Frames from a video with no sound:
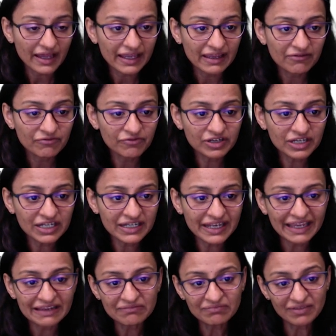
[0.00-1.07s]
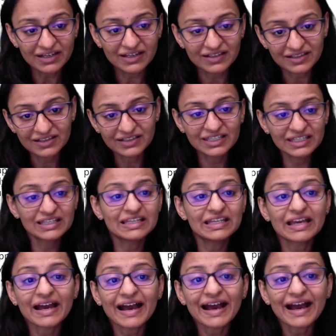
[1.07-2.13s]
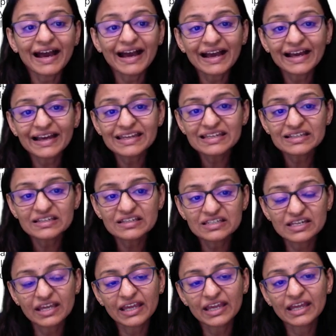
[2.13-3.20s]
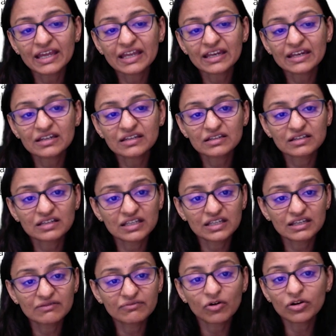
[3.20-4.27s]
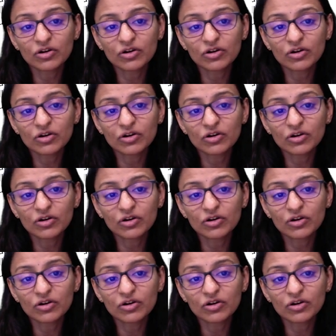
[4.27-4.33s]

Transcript: every time the height and the